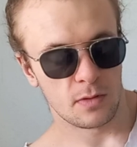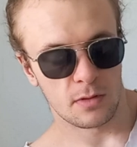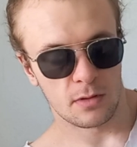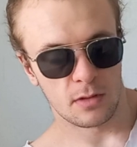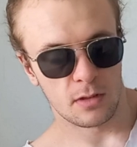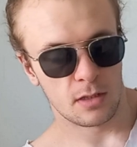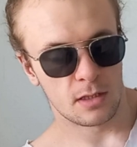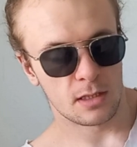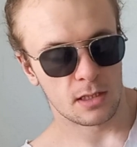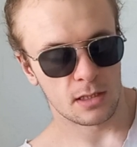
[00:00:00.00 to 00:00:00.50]

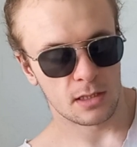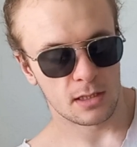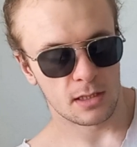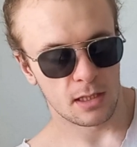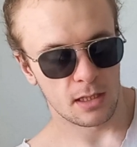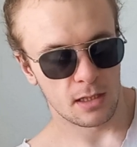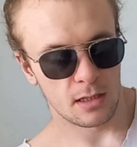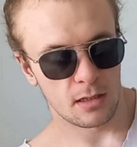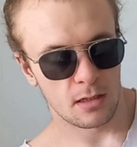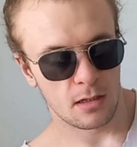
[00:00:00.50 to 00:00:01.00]
It's
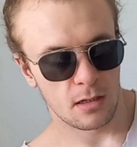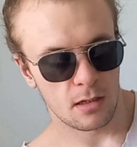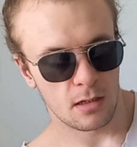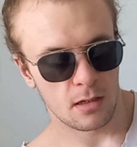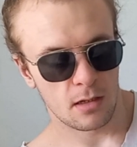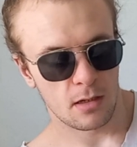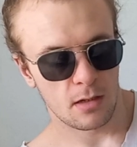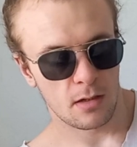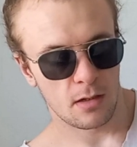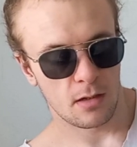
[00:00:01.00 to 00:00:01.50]
insane.
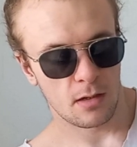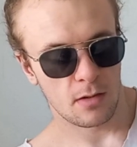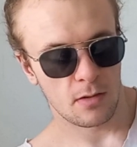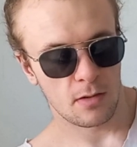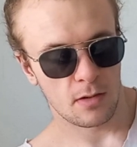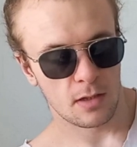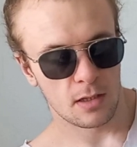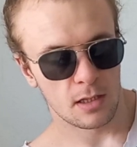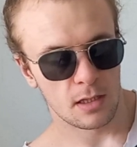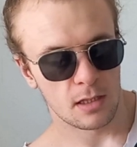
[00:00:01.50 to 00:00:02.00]

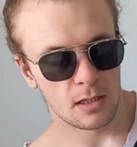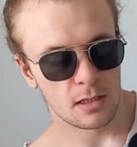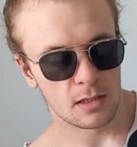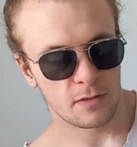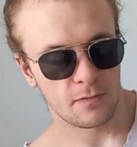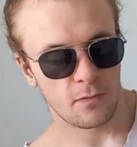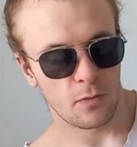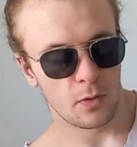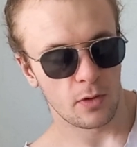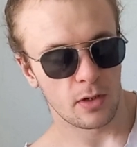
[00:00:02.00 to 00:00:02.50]
There's
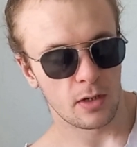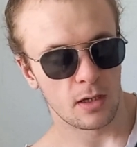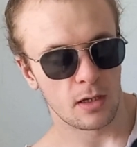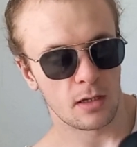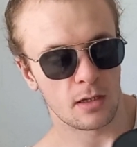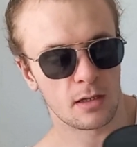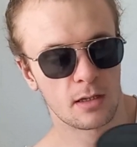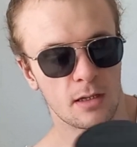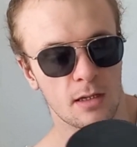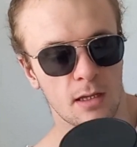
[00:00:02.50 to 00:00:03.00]

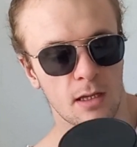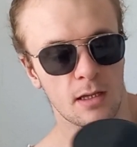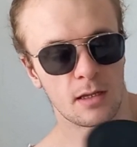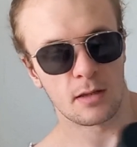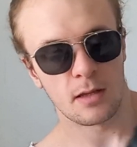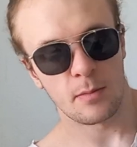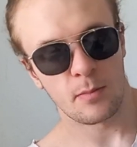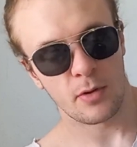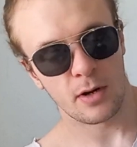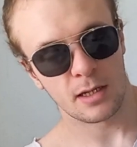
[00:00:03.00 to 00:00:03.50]
40,
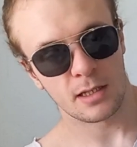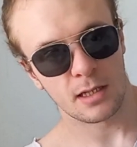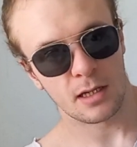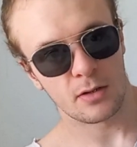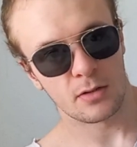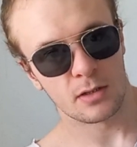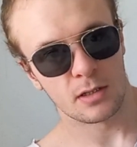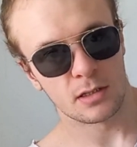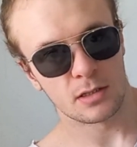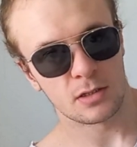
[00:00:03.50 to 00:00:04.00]
they break
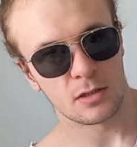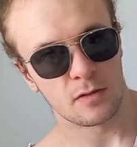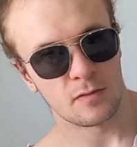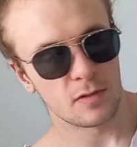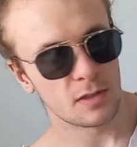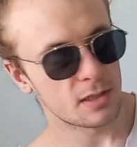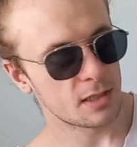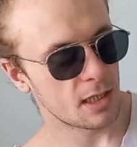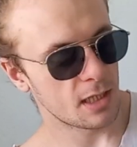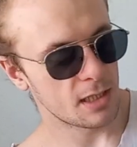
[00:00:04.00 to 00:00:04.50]
down the
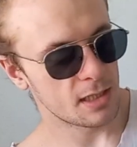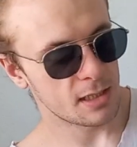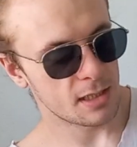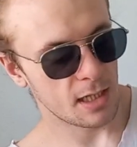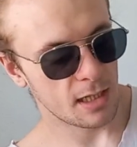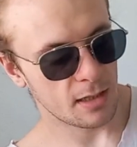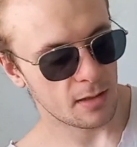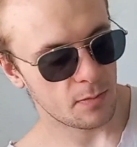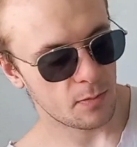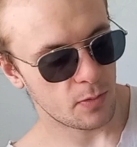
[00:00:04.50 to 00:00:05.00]
serving size
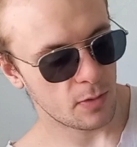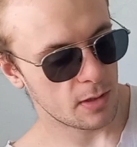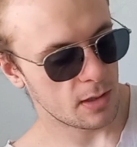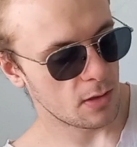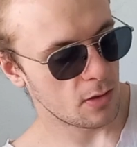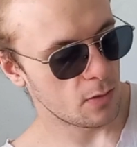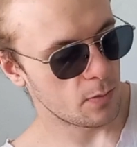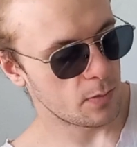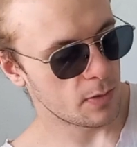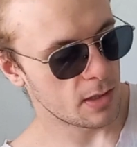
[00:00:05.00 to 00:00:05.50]
like pretty
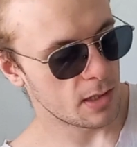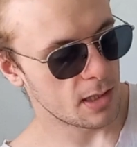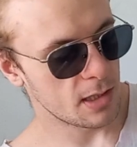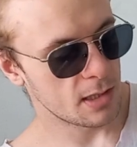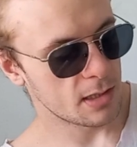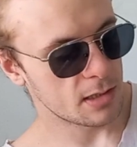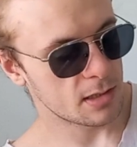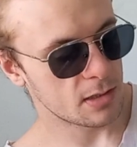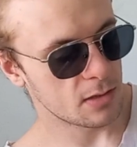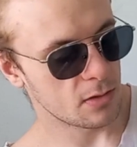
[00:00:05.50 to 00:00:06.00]

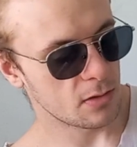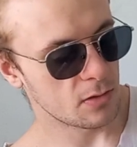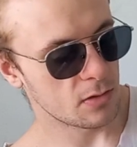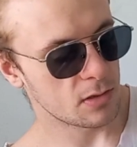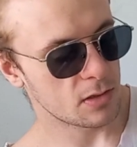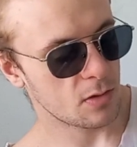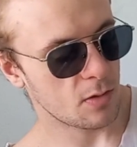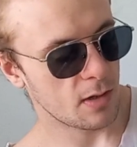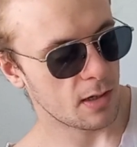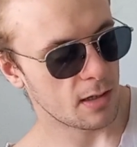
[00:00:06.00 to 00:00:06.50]
openly, so
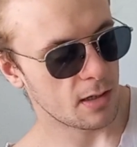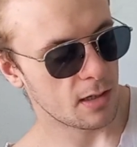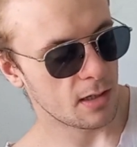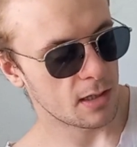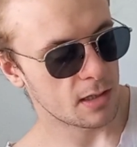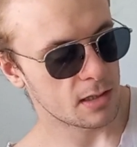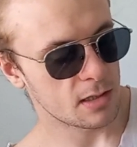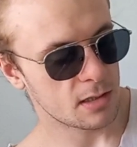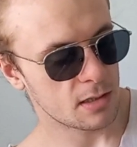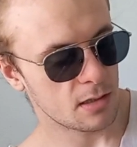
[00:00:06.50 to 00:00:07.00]
it's quite
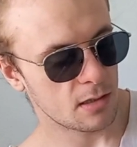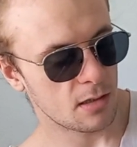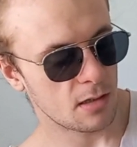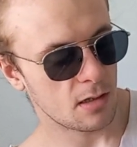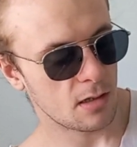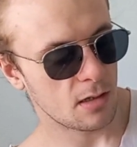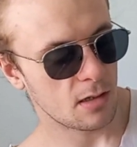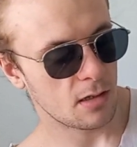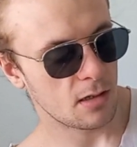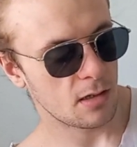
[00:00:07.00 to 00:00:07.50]
nice.
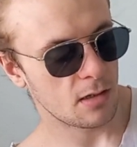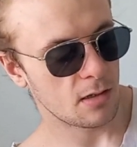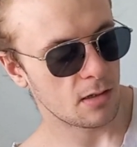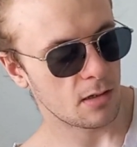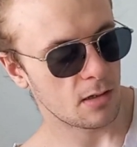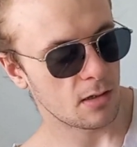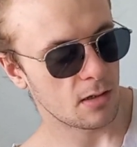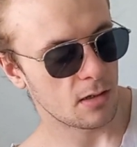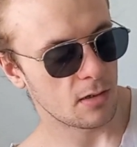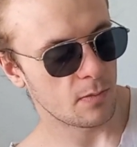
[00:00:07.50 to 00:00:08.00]

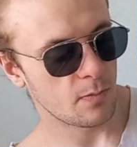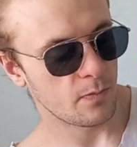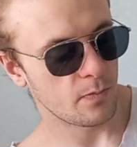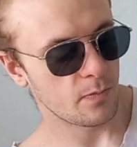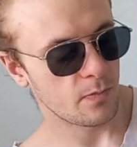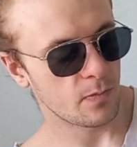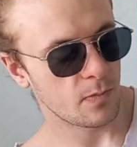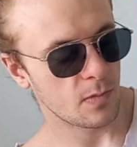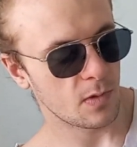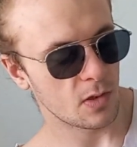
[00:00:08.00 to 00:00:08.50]

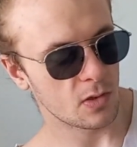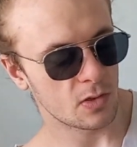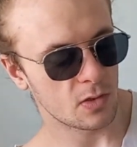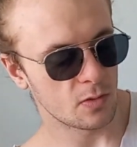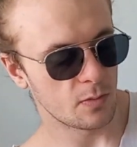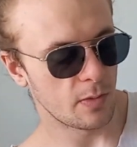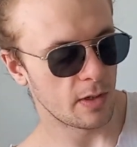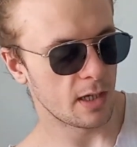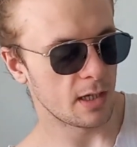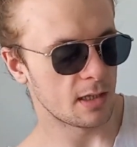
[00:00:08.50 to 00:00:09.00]
Not too
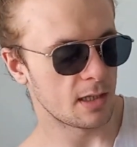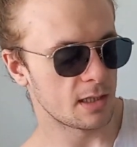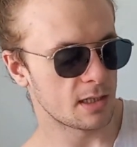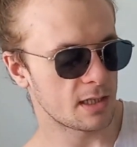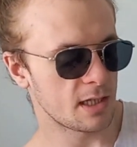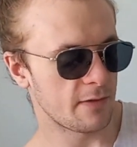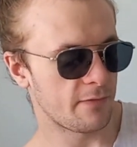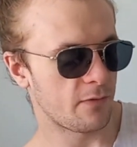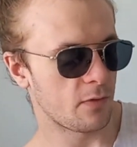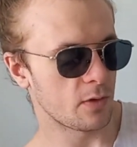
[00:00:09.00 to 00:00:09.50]
bad. They
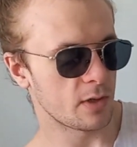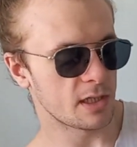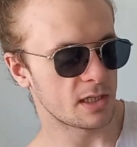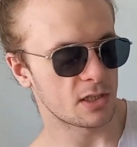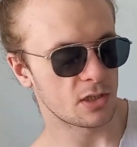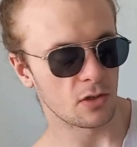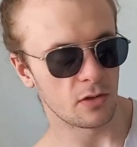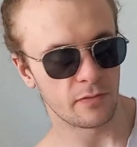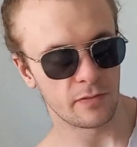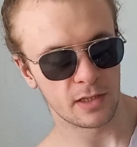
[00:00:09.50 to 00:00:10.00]
say 40
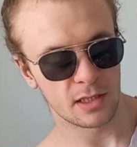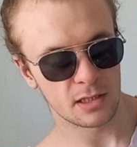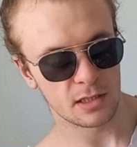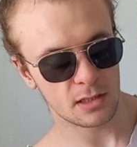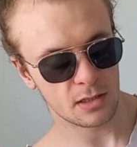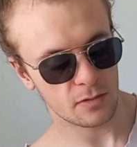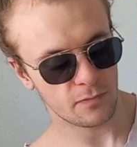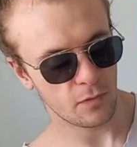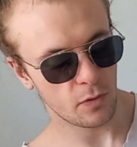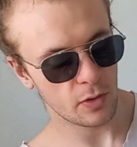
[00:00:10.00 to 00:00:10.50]
servings,
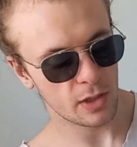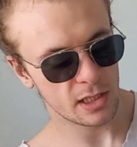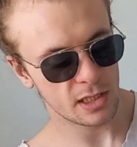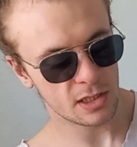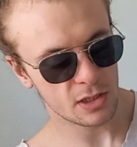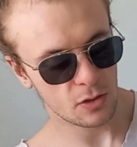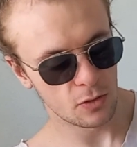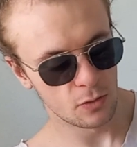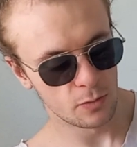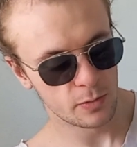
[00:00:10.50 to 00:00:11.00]
40
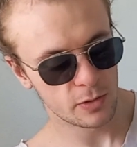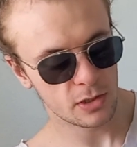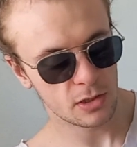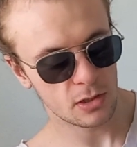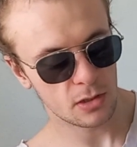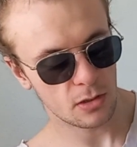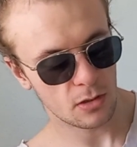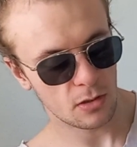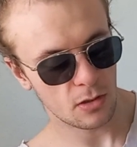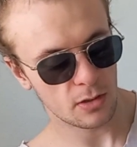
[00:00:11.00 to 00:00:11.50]
scoops
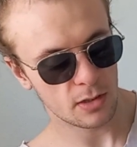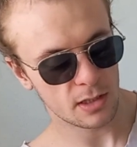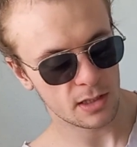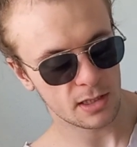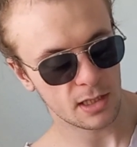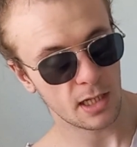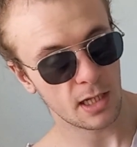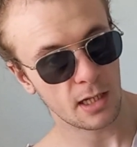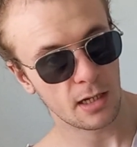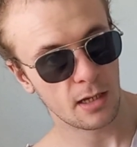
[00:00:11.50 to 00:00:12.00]
on the
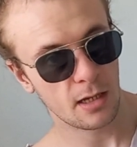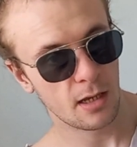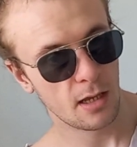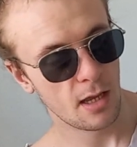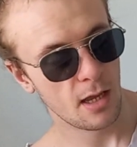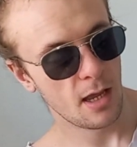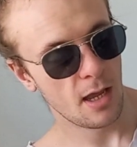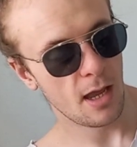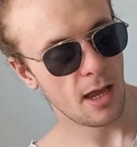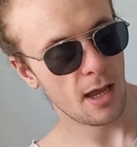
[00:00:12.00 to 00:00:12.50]
side,
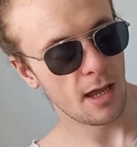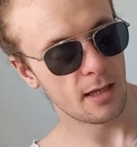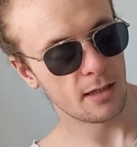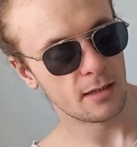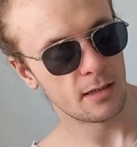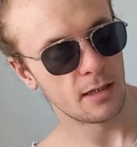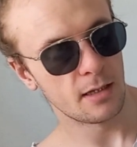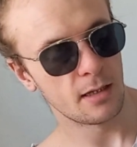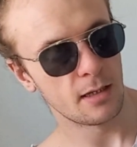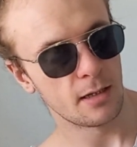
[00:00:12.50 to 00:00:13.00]
and
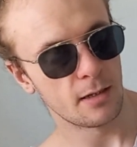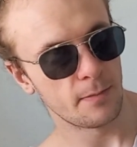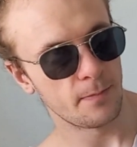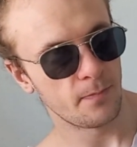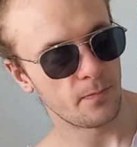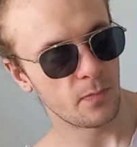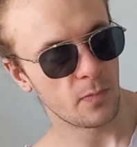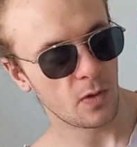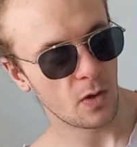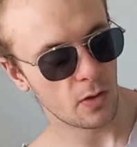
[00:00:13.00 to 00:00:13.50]

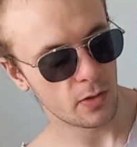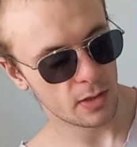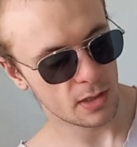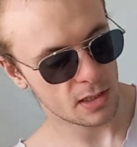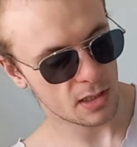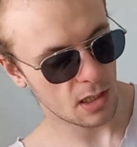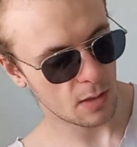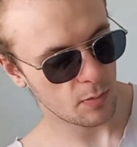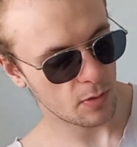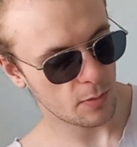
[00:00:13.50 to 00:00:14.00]
then on the
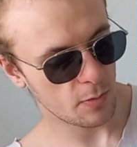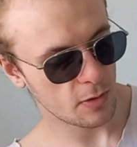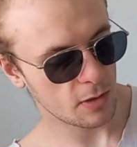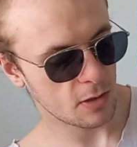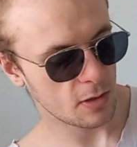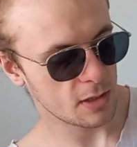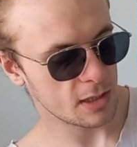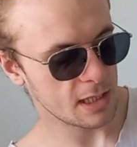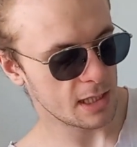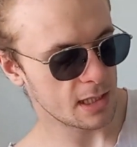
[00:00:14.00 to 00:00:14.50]
supplement
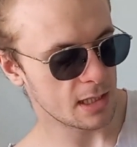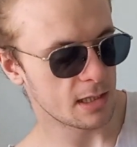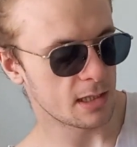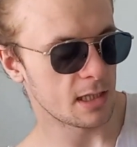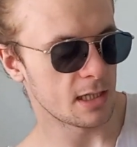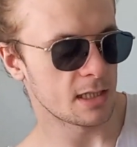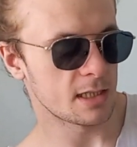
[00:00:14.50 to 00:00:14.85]
container they